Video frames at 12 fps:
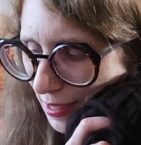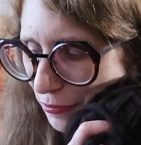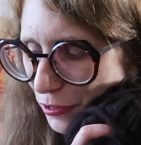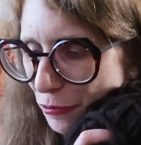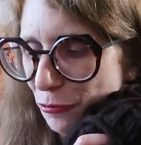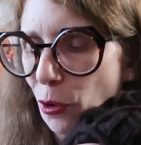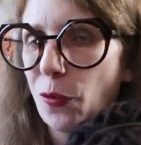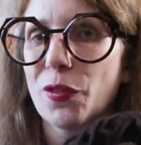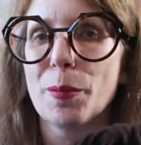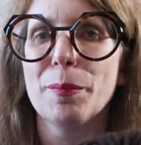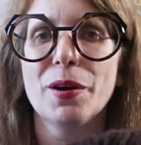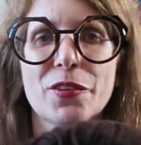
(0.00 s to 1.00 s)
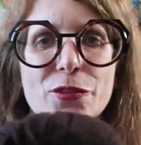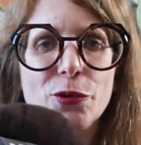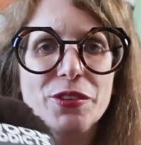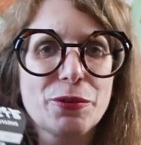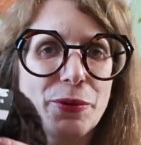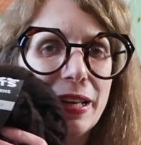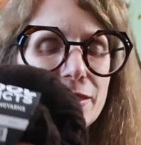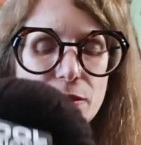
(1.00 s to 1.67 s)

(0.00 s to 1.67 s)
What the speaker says: if you fold them a certain way.